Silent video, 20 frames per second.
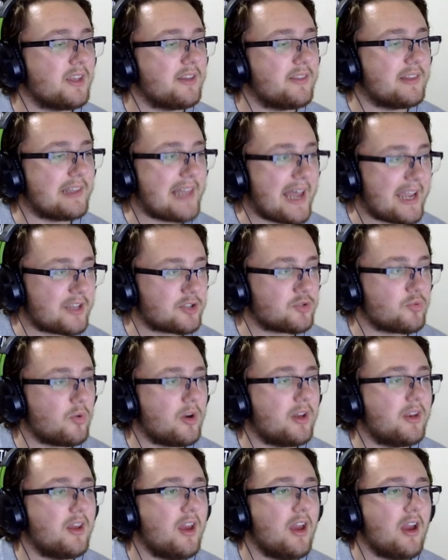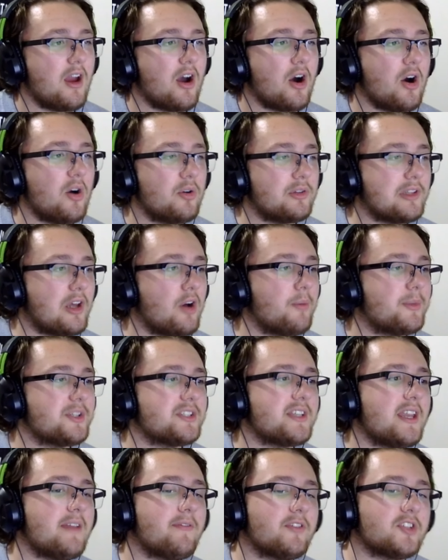The last one, Oklahoma
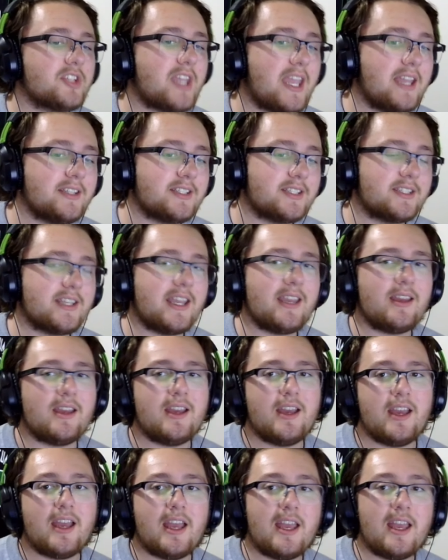State versus Kansas State.